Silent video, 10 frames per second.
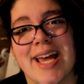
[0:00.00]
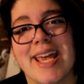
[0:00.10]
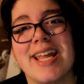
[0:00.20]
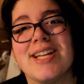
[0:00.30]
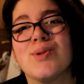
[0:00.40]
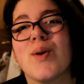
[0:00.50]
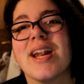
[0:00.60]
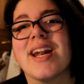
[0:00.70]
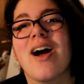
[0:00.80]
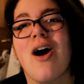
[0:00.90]
It is
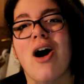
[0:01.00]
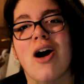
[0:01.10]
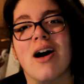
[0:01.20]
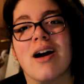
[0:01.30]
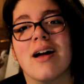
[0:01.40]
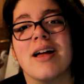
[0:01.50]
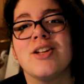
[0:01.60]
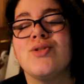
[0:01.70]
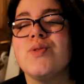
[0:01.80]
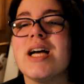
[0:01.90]
rated R.
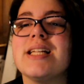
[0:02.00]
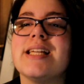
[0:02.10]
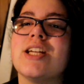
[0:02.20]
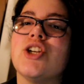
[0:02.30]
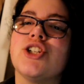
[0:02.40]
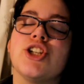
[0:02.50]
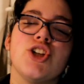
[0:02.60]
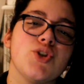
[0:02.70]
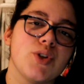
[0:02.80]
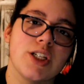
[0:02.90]
Do not take your
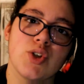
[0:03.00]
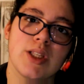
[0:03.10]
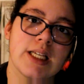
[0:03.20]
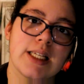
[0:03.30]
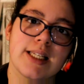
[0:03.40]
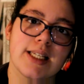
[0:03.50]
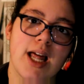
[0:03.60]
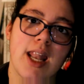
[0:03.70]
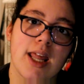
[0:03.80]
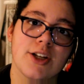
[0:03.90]
children to this
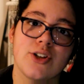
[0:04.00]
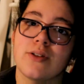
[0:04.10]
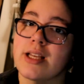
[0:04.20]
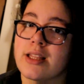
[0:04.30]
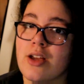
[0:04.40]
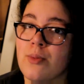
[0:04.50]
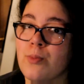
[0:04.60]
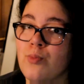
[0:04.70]
unless you think they're